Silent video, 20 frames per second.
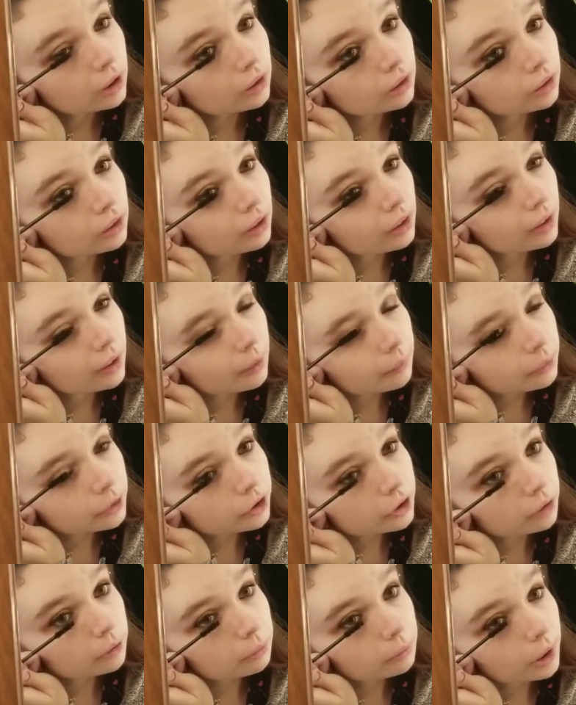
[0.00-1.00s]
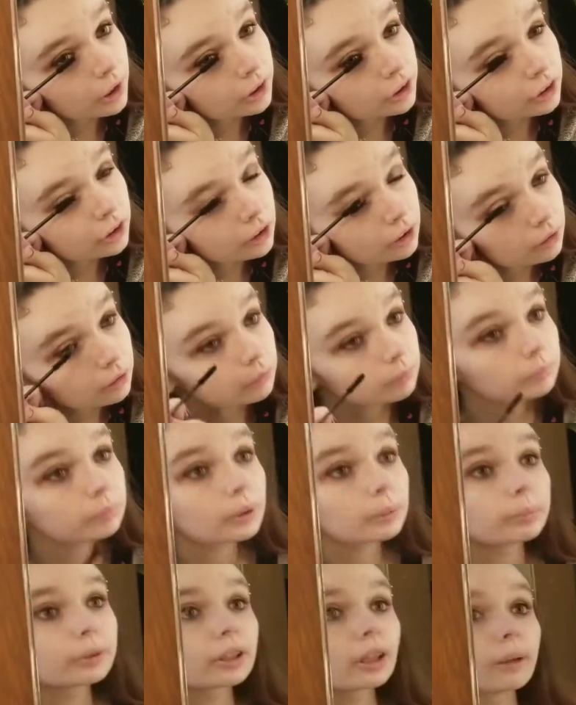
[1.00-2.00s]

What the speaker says: Sorry, I'm sure watching me put